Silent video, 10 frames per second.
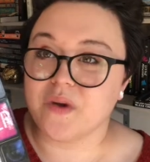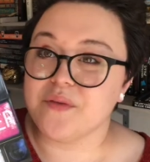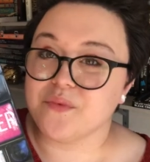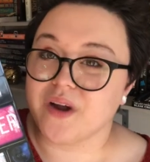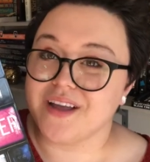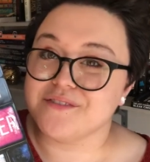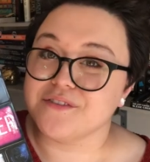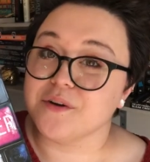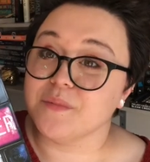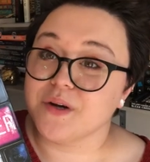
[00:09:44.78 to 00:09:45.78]
Swipe Right
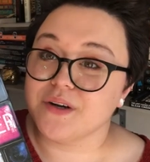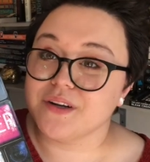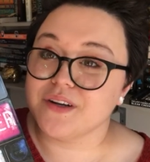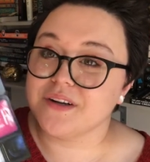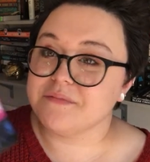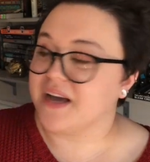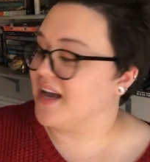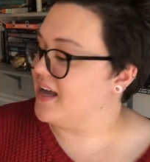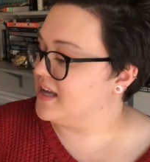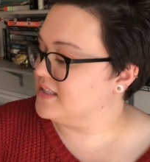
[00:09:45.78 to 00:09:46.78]
for Murder
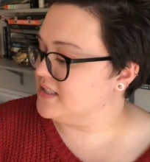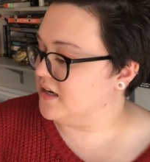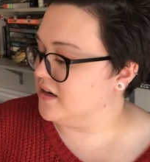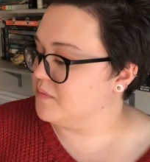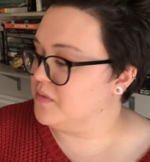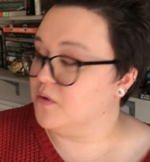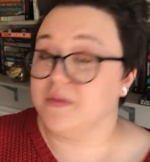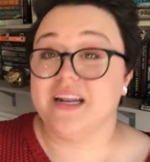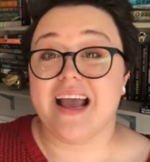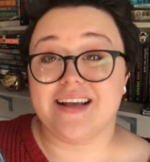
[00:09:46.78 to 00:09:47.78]
by Derek
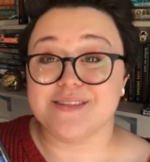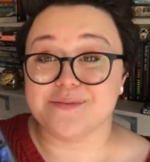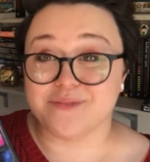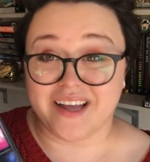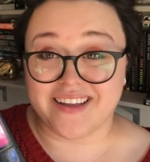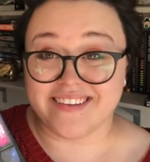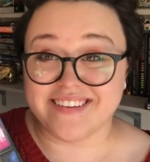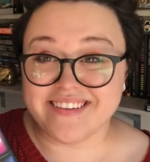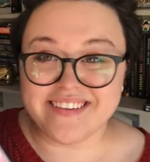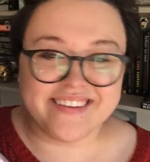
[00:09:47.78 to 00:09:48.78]
Millman as well.